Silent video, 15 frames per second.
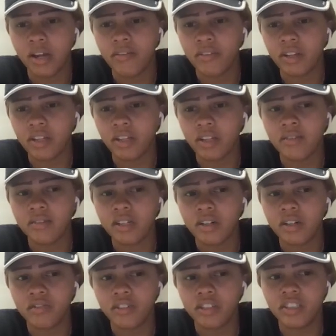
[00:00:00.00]
having like
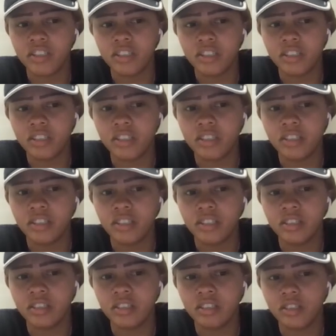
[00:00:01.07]
lifestyle inflation,
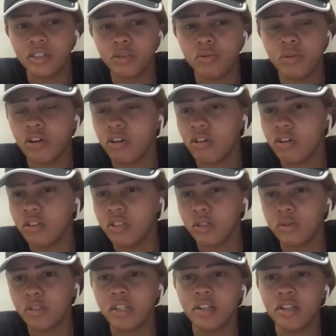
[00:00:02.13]
you are
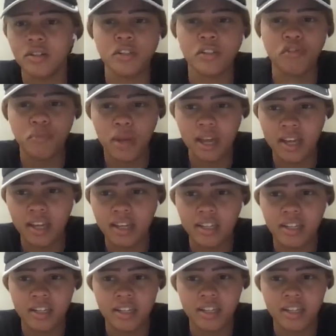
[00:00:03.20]
also setting yourself back